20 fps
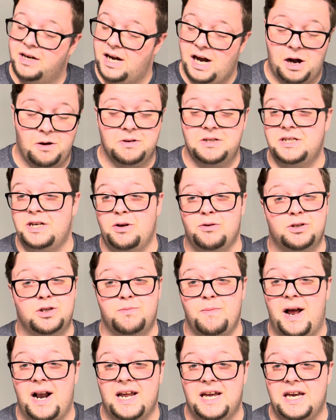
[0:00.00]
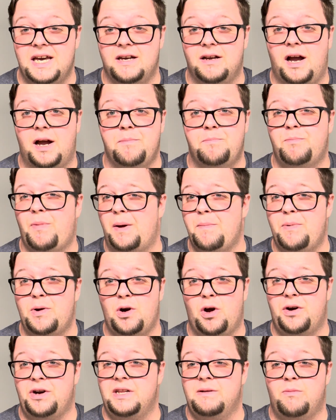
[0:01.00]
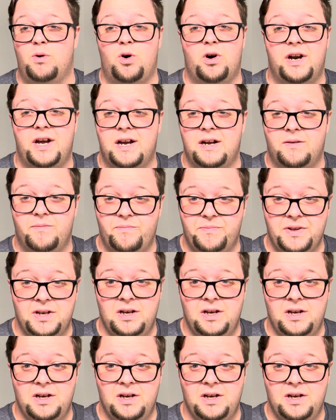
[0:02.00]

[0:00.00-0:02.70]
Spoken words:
I was still smelling it. I put it on in the morning